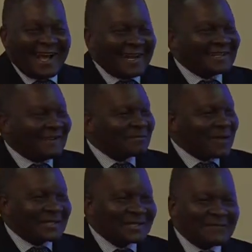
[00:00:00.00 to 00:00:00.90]
and
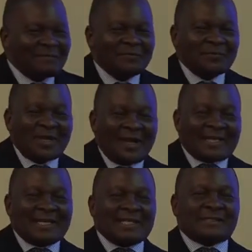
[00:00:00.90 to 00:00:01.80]

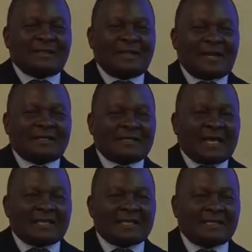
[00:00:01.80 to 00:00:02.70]

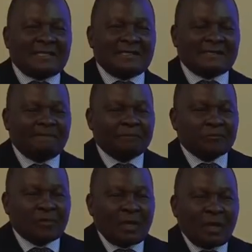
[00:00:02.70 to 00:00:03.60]
the other thing is,
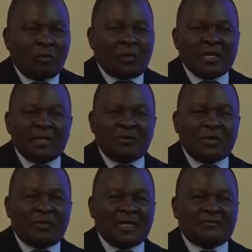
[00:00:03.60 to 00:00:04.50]
when
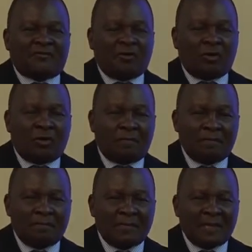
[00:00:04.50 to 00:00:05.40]
we went for
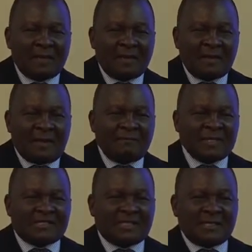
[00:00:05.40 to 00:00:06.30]
a
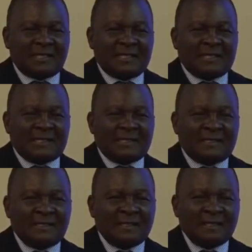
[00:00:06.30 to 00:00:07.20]
meeting
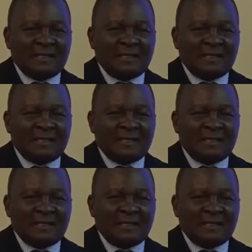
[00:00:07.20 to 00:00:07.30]
in